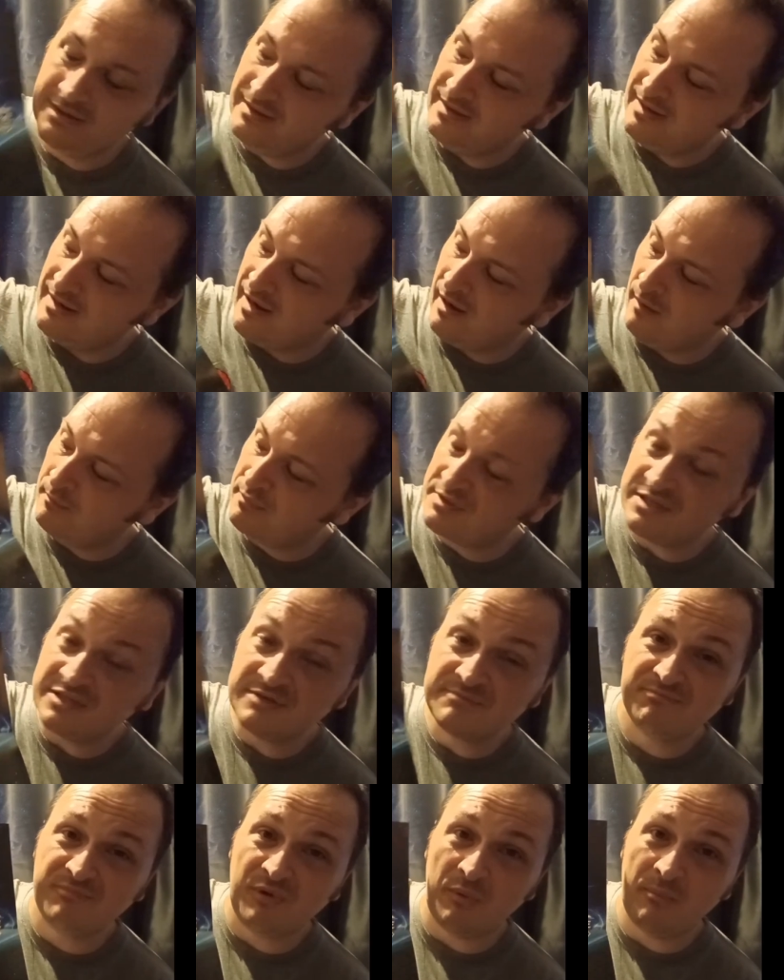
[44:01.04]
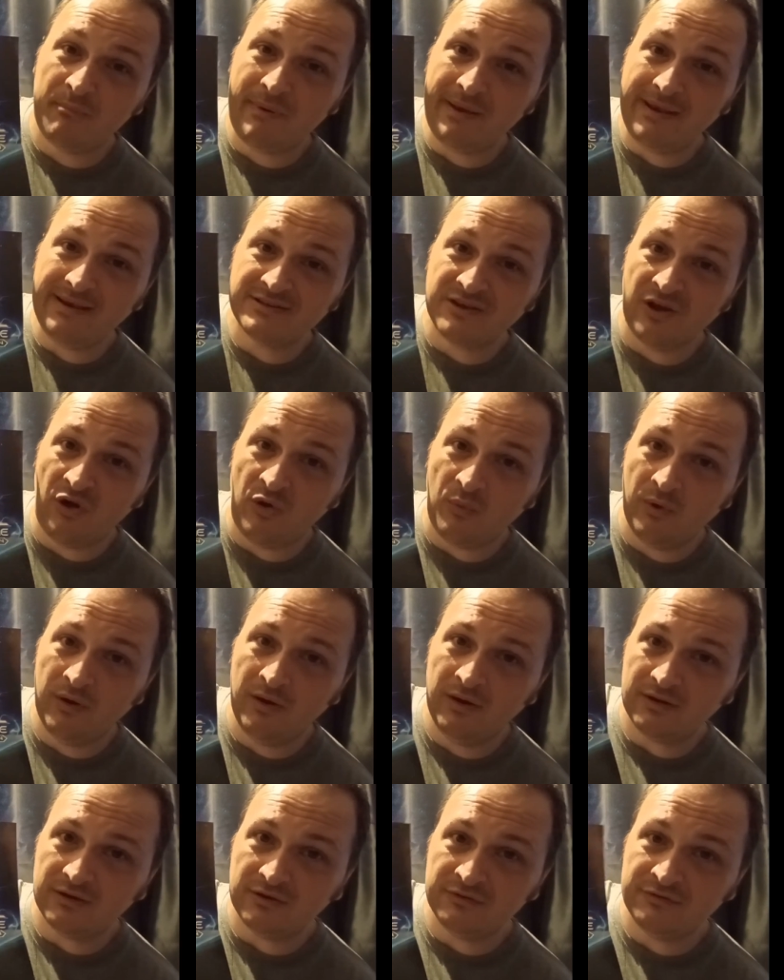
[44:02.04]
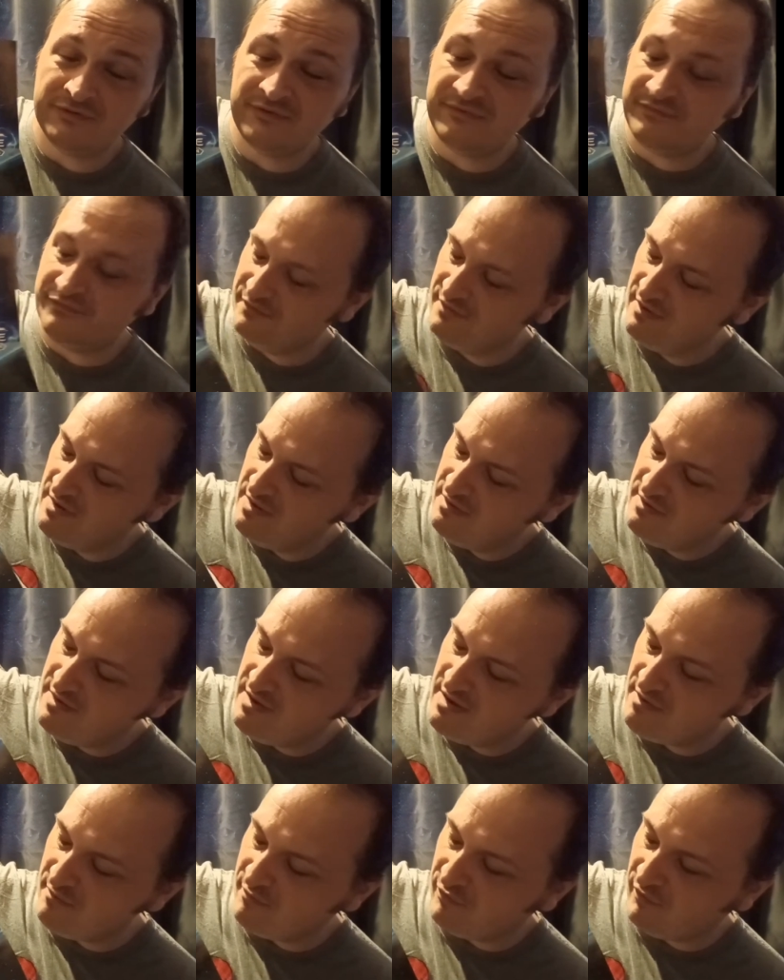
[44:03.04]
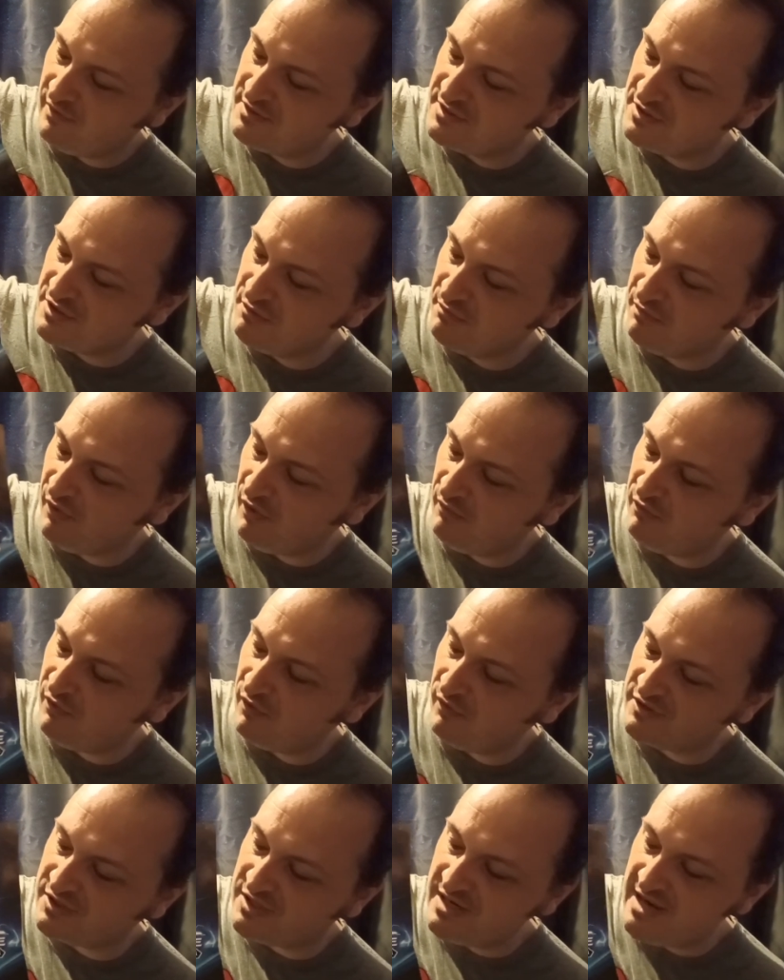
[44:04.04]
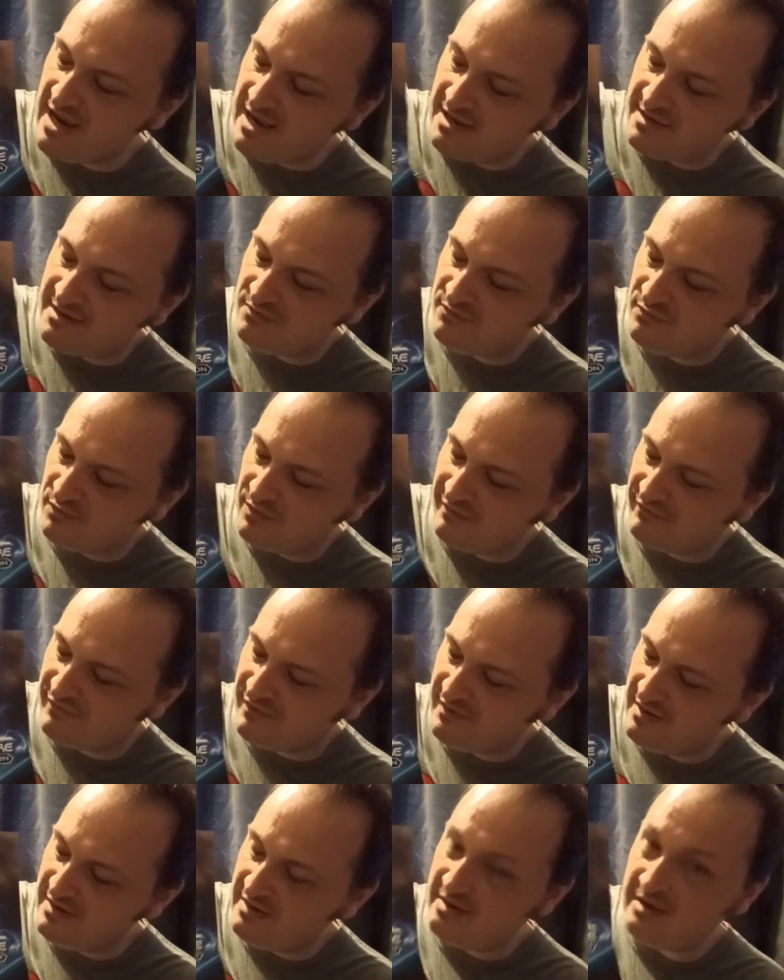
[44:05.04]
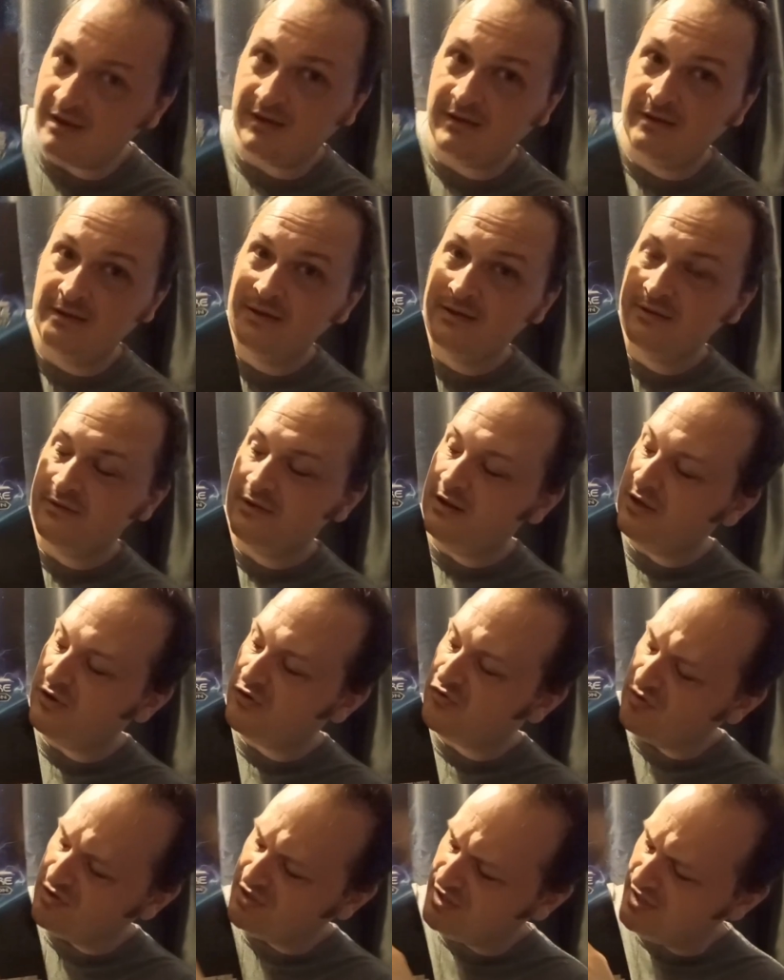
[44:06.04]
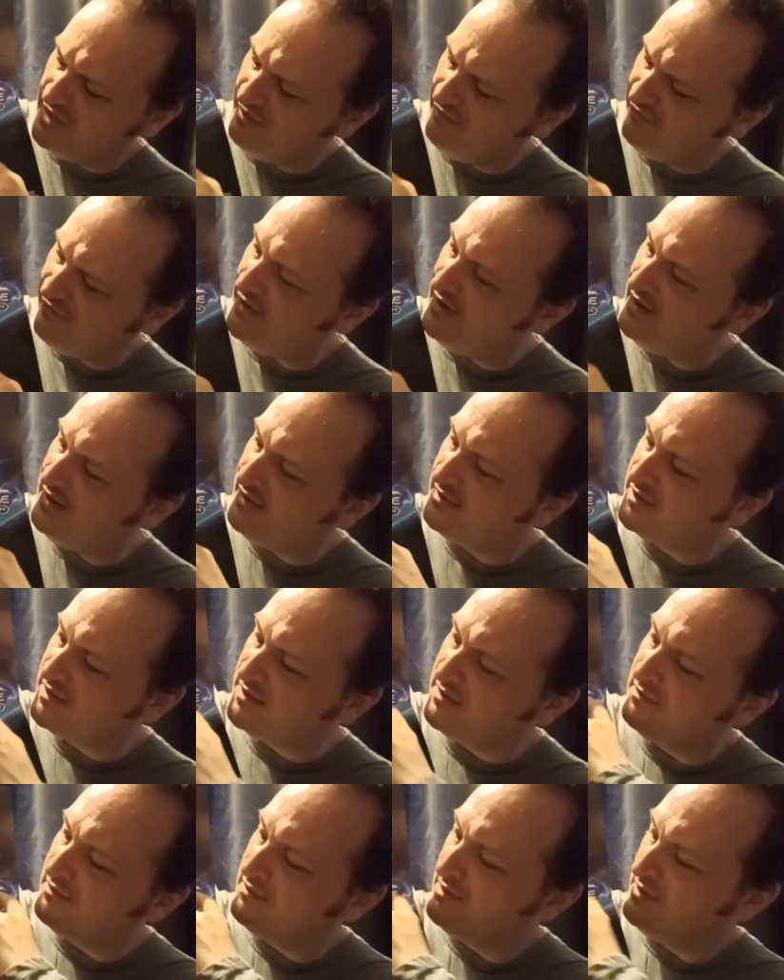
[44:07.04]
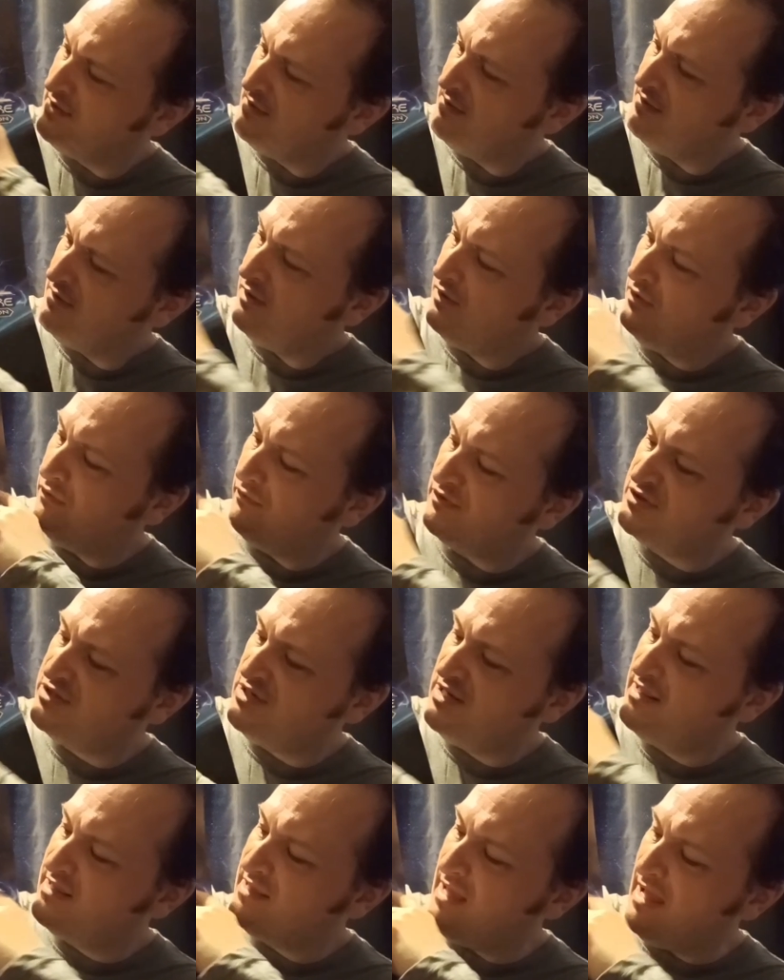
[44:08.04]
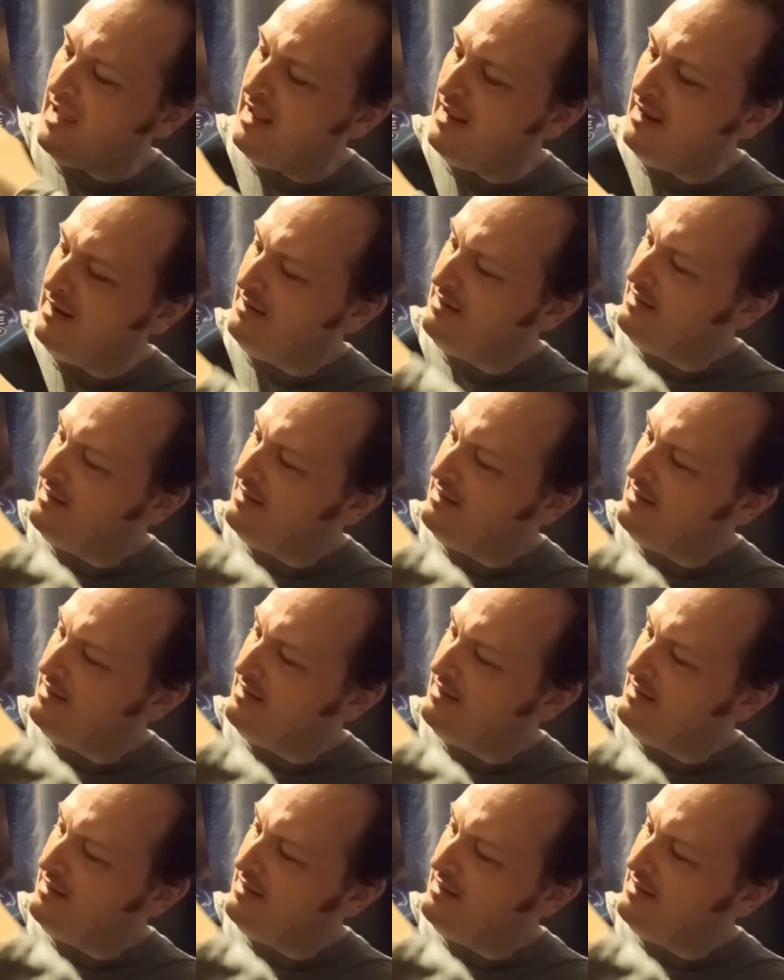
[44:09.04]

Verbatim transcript: It encompasses Bob Peak's artwork of the Enterprise at the bottom, but obviously added with the, uh, the electricity things and, and obviously that.